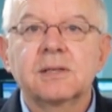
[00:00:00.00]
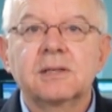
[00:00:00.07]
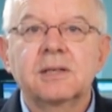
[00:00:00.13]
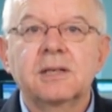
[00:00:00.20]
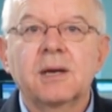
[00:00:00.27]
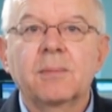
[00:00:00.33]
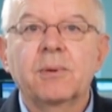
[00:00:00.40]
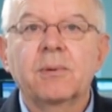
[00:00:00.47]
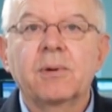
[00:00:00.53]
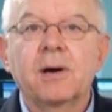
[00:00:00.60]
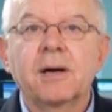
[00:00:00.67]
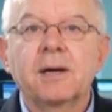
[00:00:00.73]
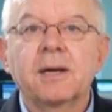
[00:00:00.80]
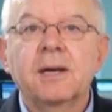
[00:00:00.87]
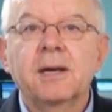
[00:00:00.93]
The
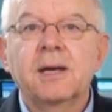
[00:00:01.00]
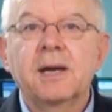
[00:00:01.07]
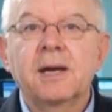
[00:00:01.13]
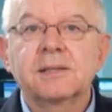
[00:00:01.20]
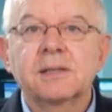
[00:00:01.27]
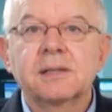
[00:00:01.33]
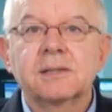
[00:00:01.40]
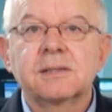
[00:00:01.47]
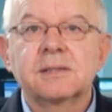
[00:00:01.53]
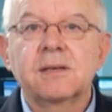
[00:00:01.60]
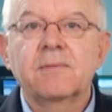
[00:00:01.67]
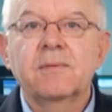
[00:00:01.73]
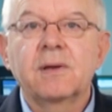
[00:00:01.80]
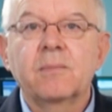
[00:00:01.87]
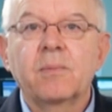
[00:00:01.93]
TWI is at
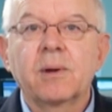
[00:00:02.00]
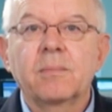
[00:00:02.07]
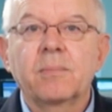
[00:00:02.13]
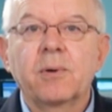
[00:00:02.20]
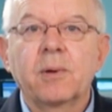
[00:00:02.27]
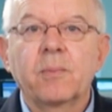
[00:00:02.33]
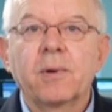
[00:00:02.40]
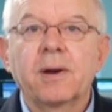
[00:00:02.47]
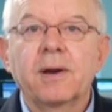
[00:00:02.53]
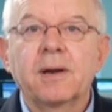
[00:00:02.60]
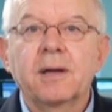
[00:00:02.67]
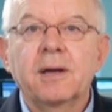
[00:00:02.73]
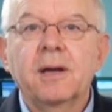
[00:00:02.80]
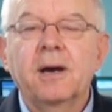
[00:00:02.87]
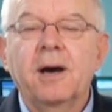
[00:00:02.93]
71.1.